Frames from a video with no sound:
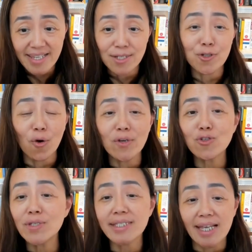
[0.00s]
is going
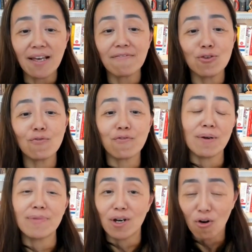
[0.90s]
to save you
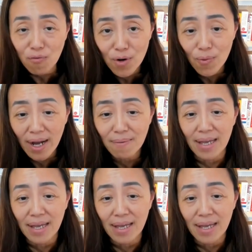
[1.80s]
from the overwhelm,